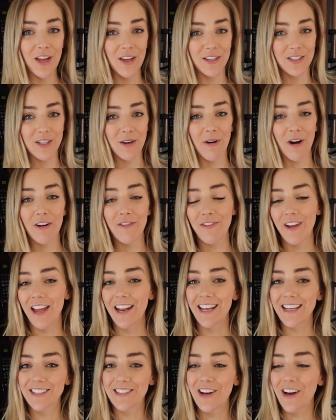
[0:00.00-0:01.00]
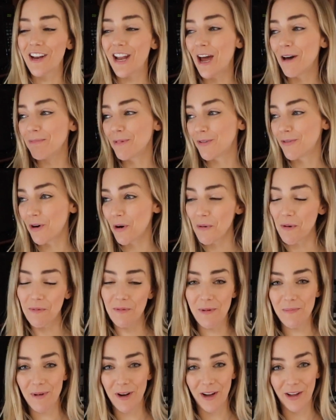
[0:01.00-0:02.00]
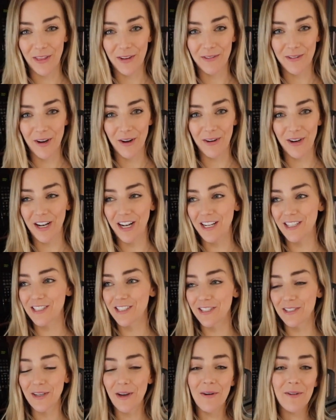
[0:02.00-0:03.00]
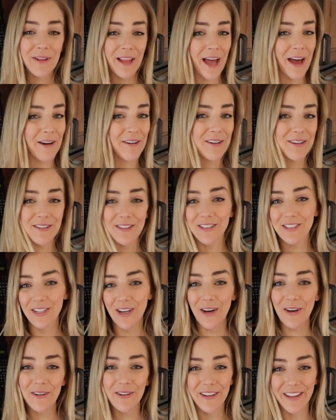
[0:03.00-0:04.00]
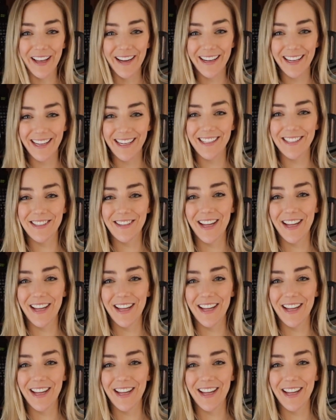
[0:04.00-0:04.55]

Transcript: So our fan has gone out before when we've been on the road, and it's so loud and so clunky.